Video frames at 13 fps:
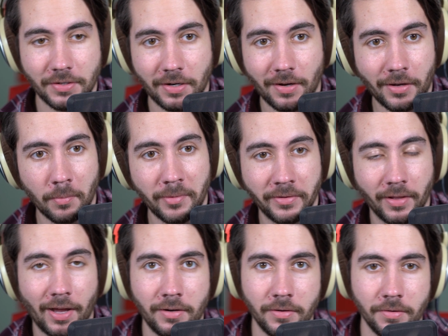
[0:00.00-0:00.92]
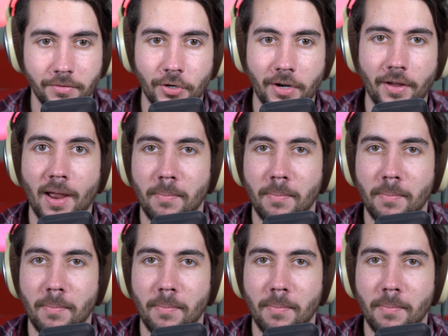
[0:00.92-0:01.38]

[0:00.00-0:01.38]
I, I completely lied to you, tried to hype